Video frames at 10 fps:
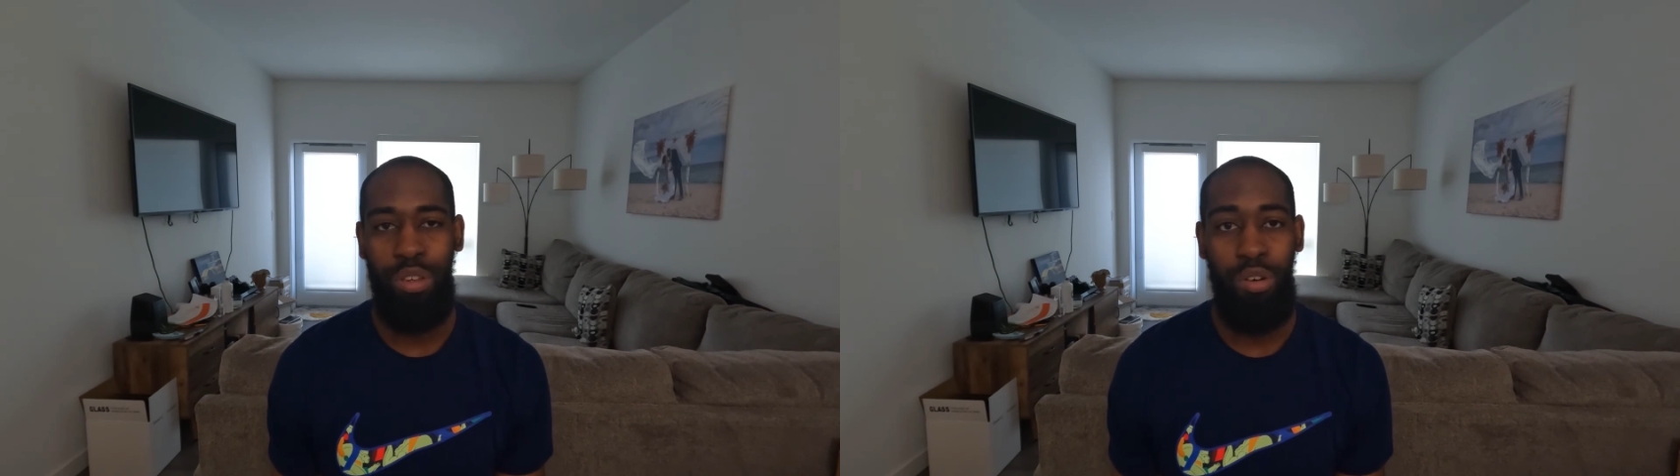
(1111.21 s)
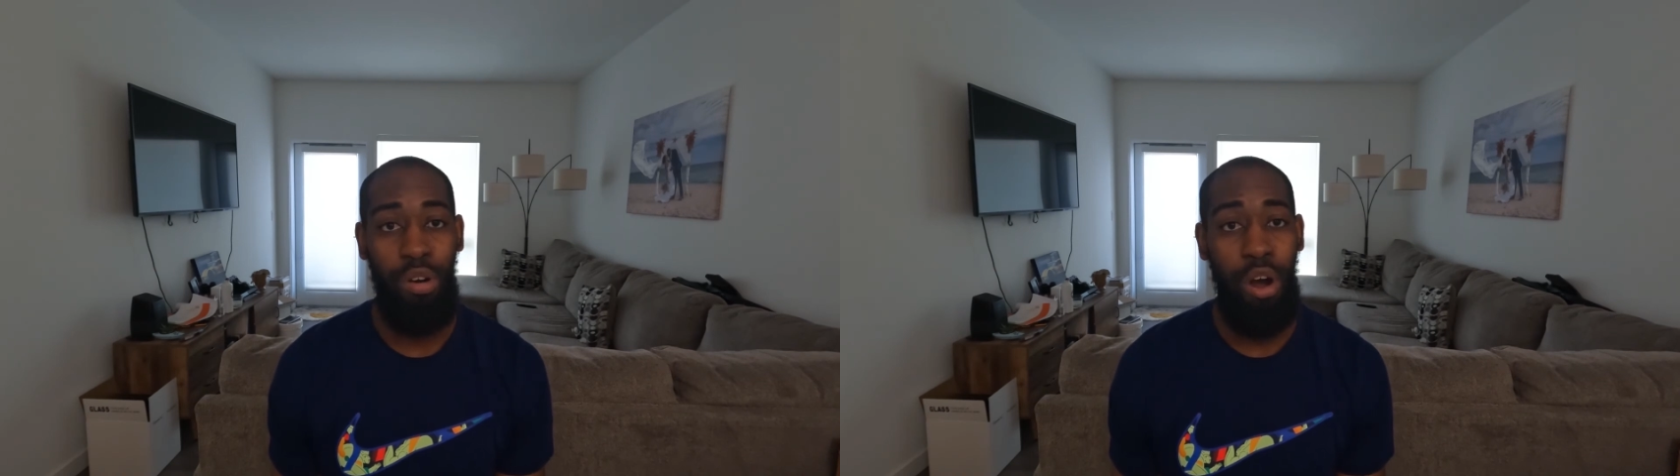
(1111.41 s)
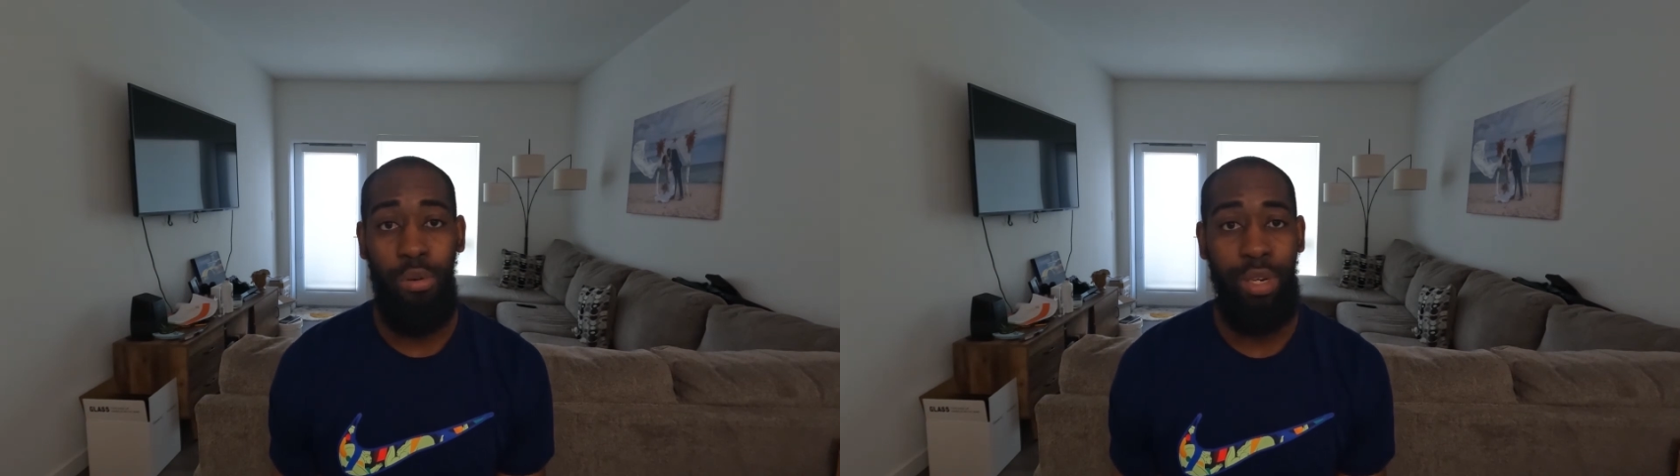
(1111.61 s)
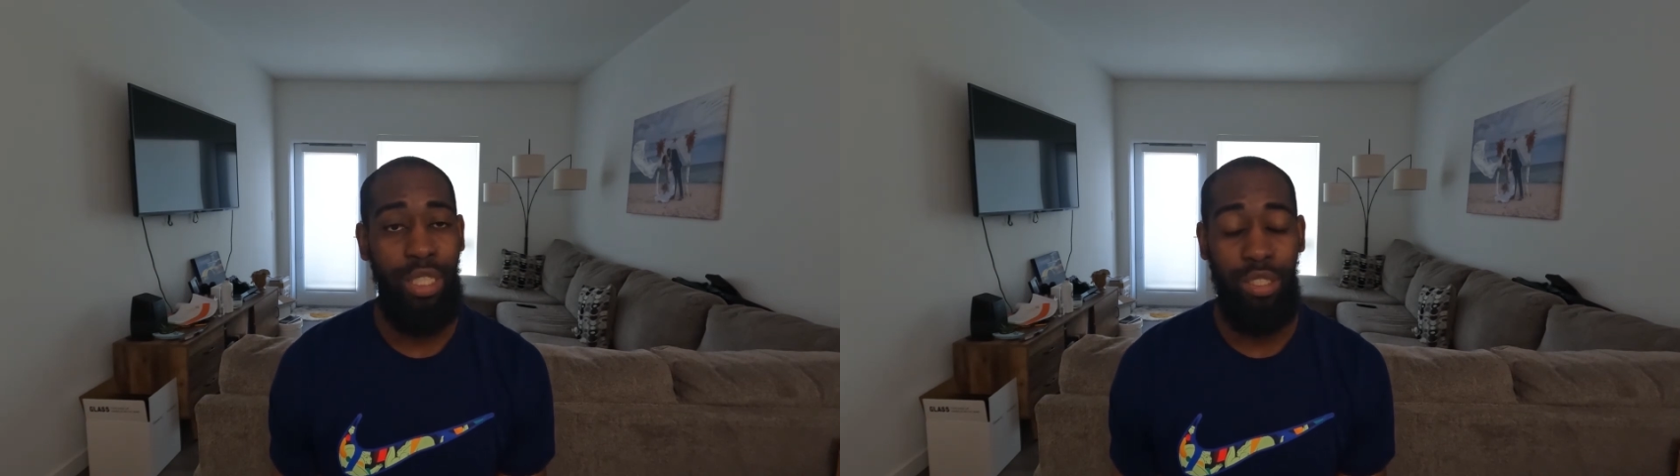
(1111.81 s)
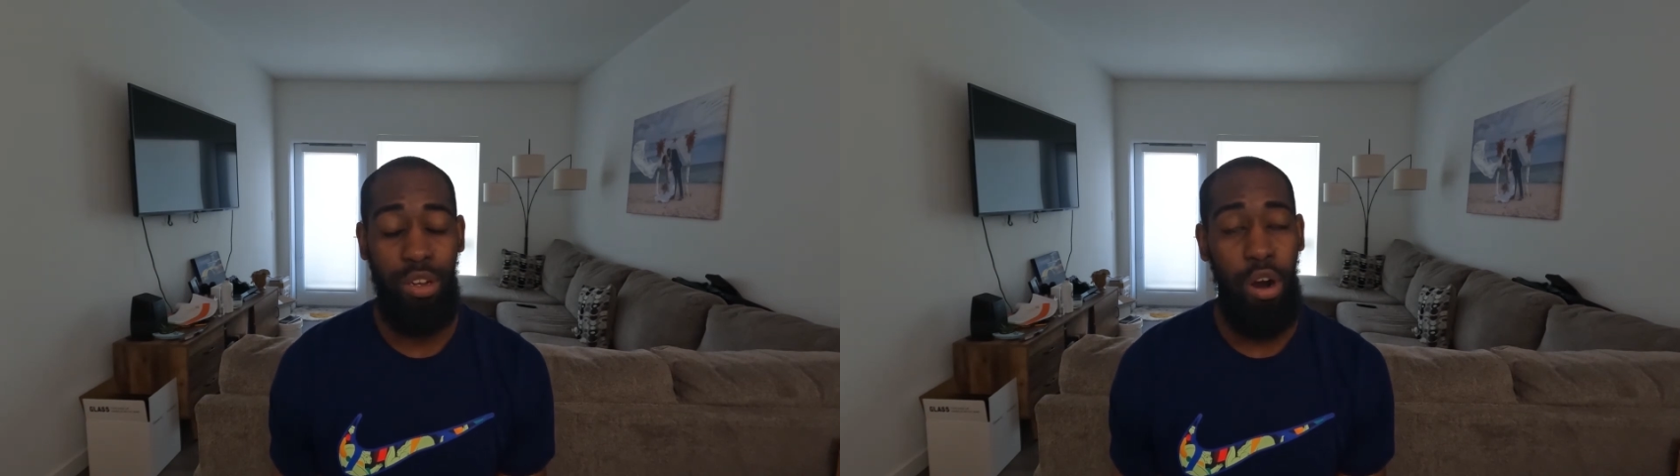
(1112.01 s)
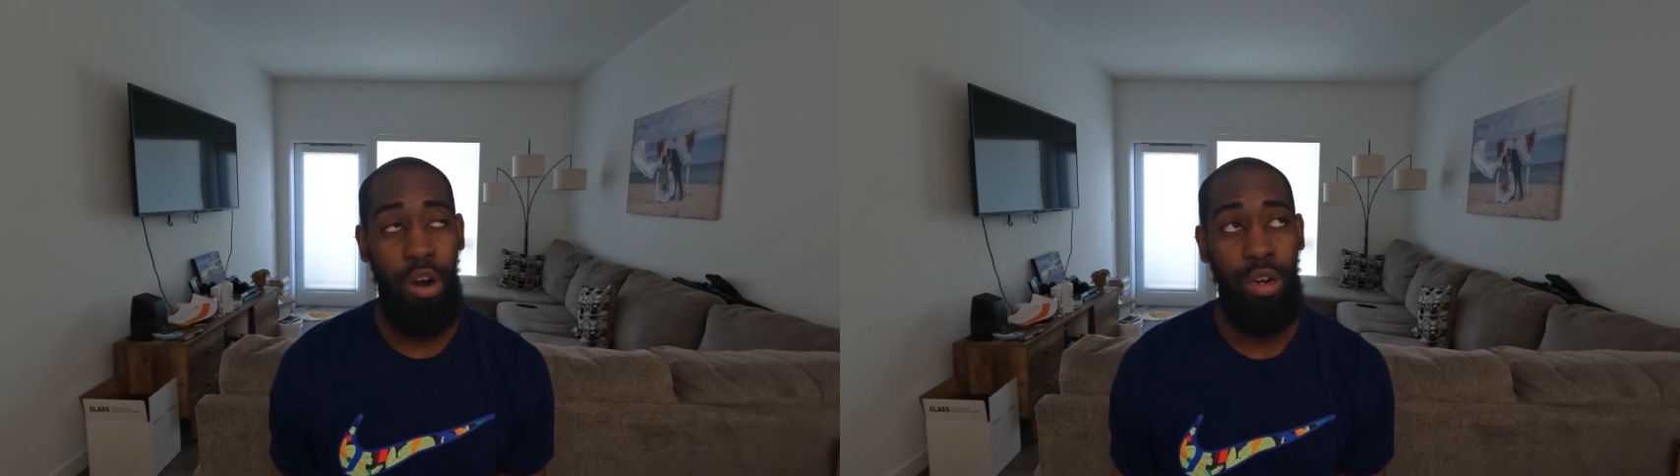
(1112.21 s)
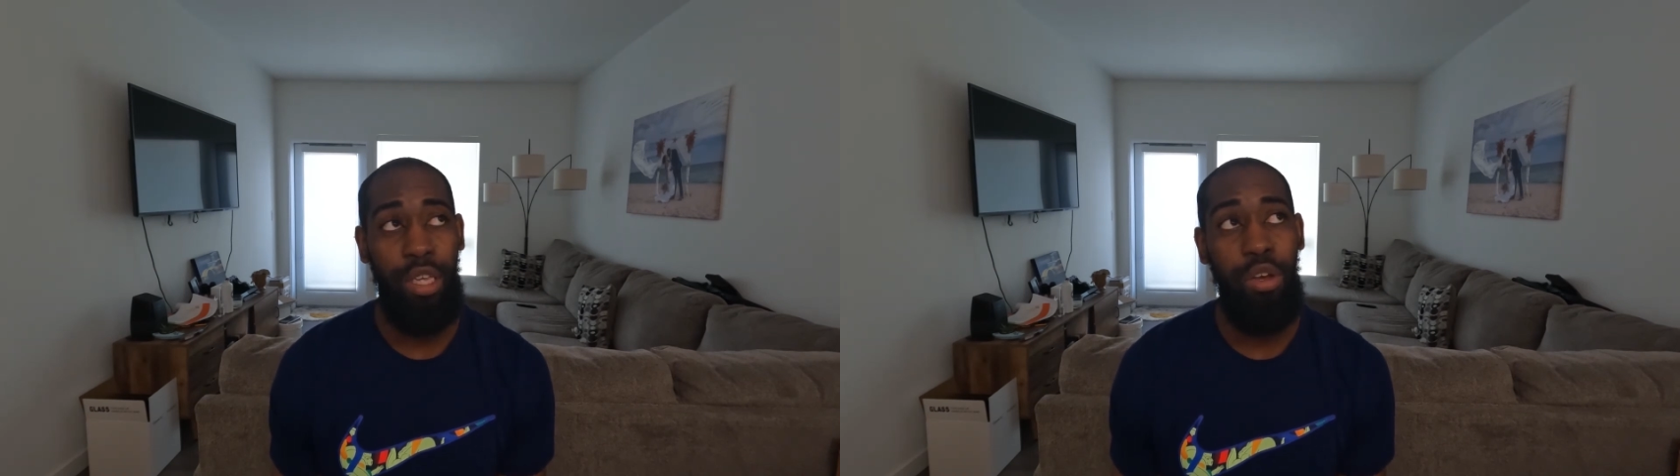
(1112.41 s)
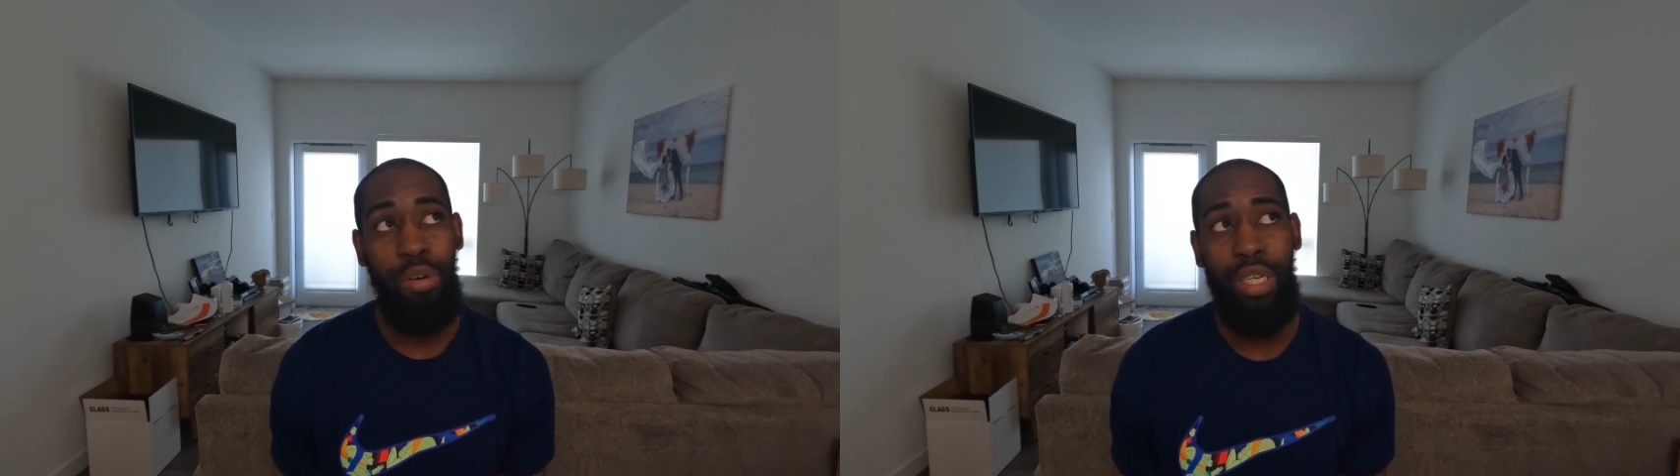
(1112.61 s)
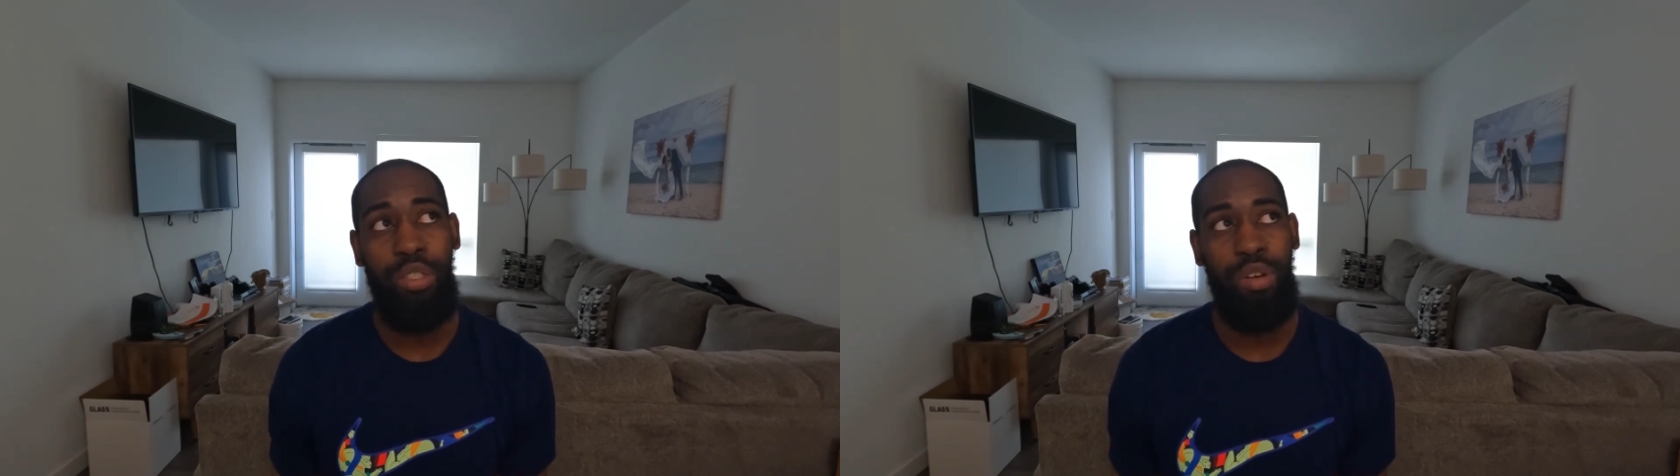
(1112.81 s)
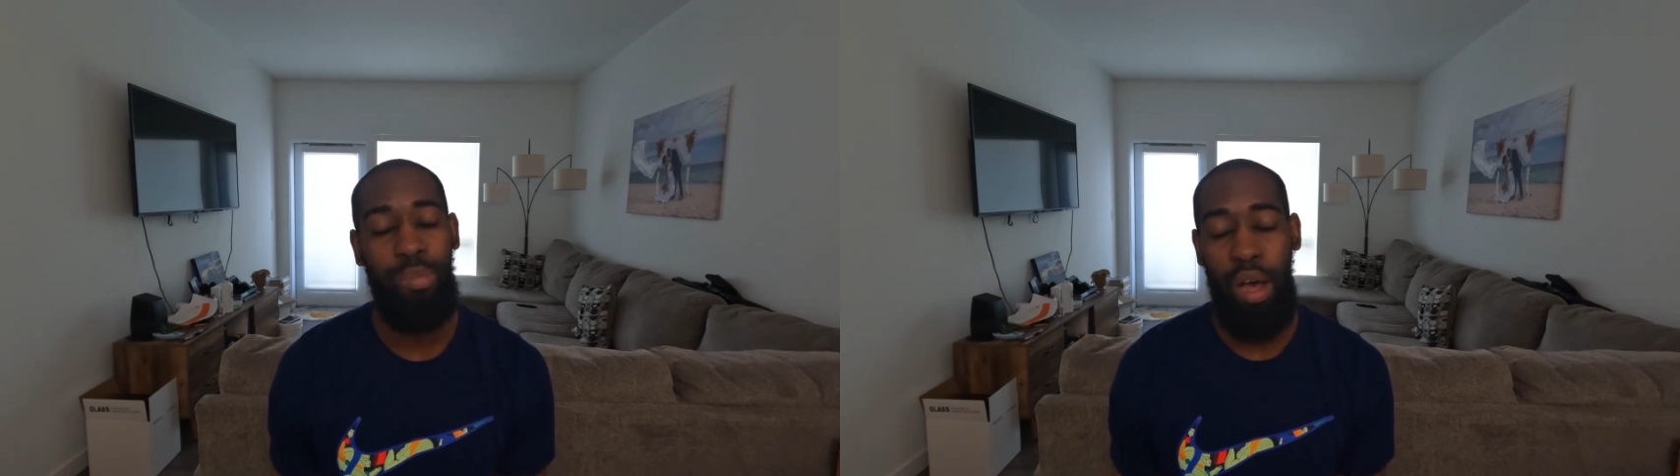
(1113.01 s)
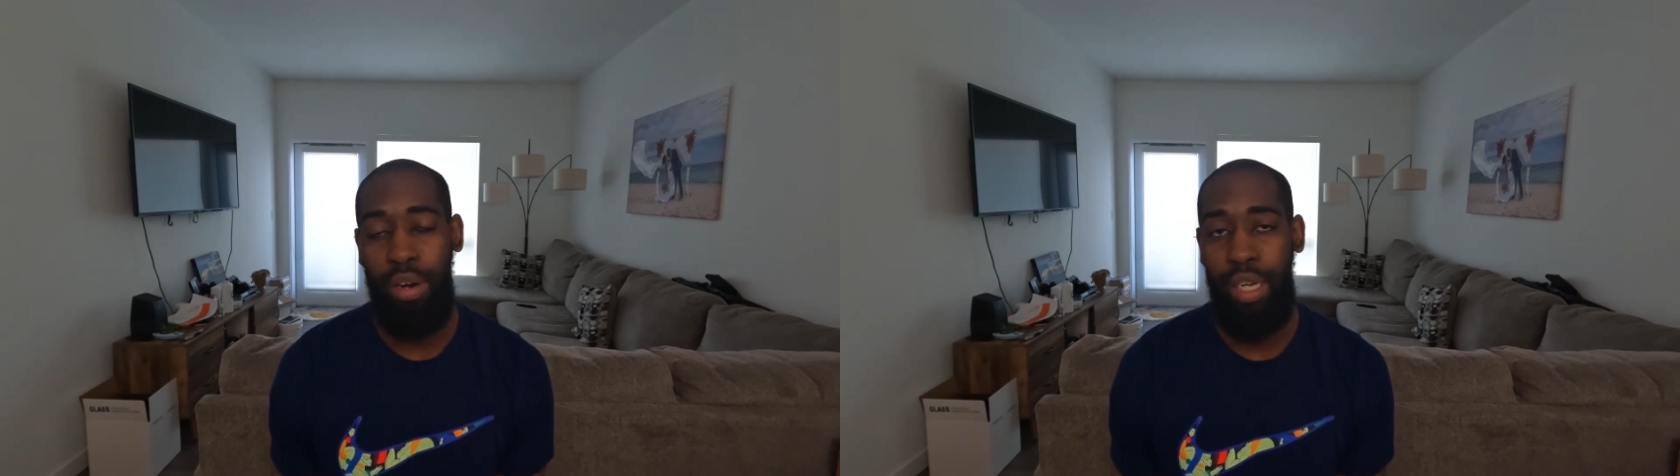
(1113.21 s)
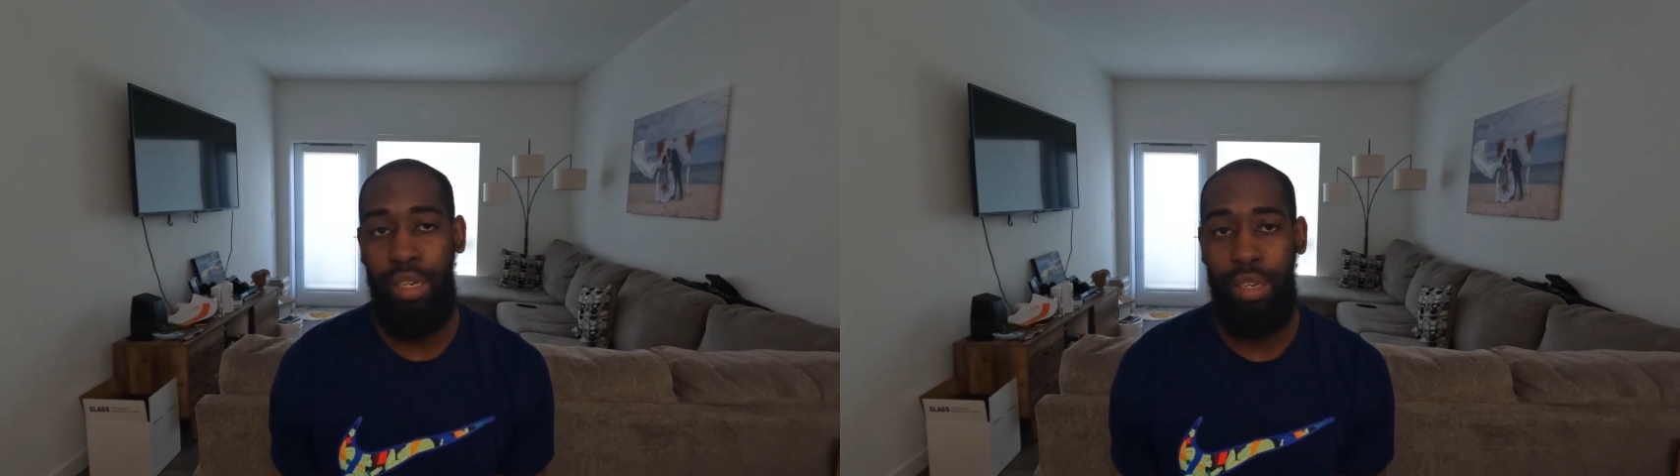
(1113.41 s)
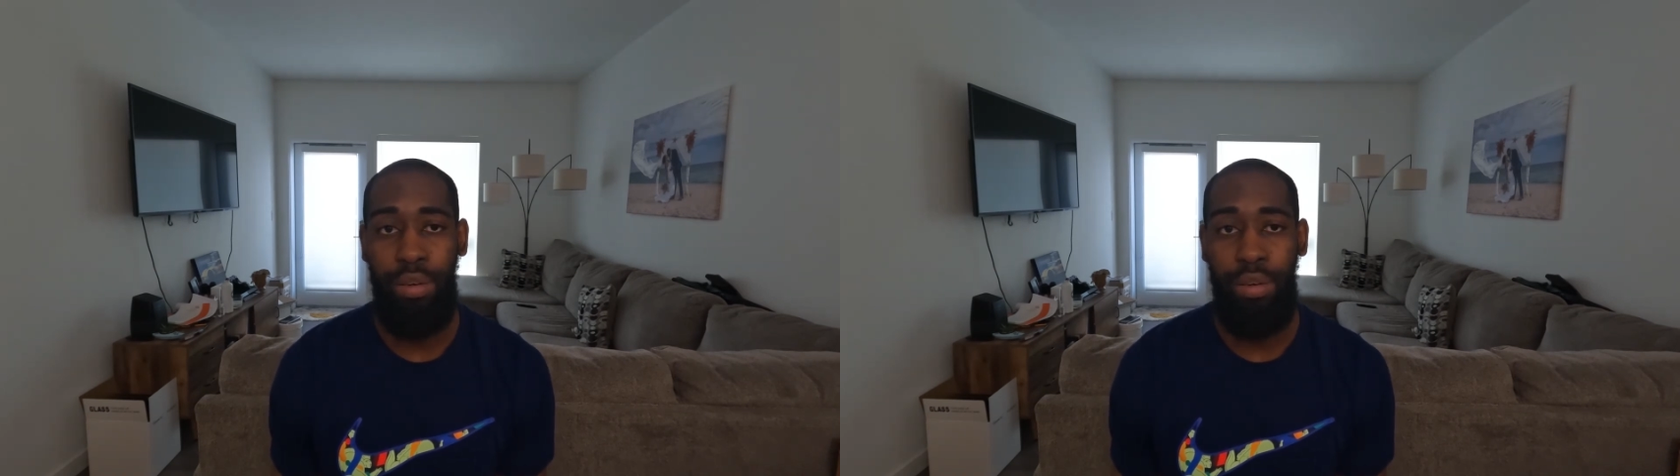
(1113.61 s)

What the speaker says: you know, always are curious about it.